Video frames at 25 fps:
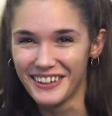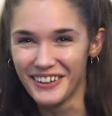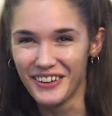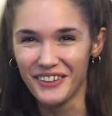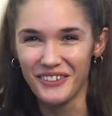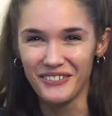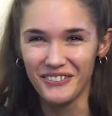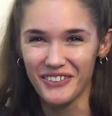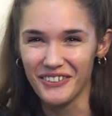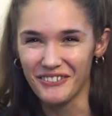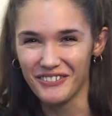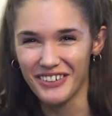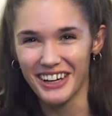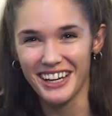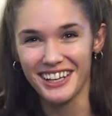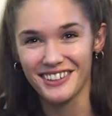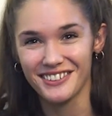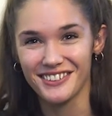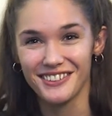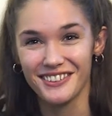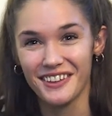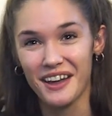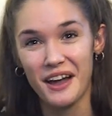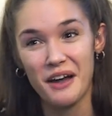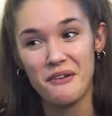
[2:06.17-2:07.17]
normal
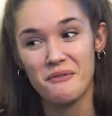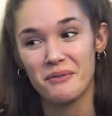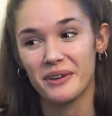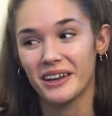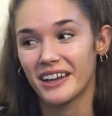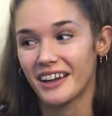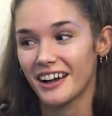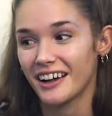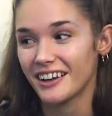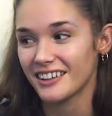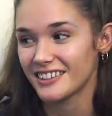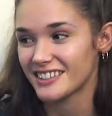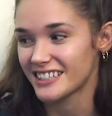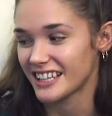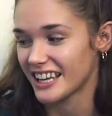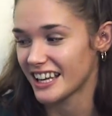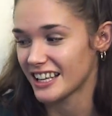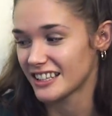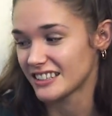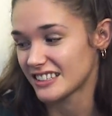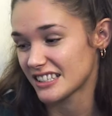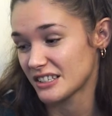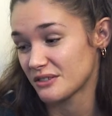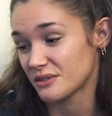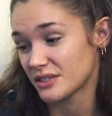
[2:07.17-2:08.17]
person that I'd be cast
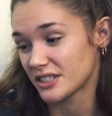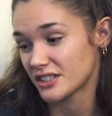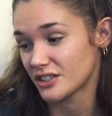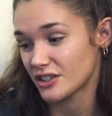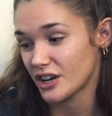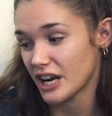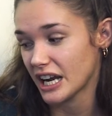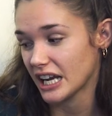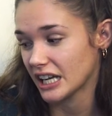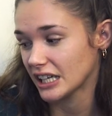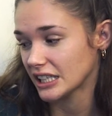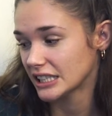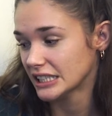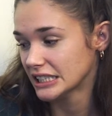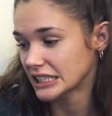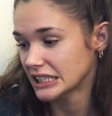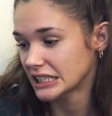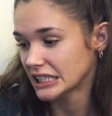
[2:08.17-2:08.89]
against. It was great.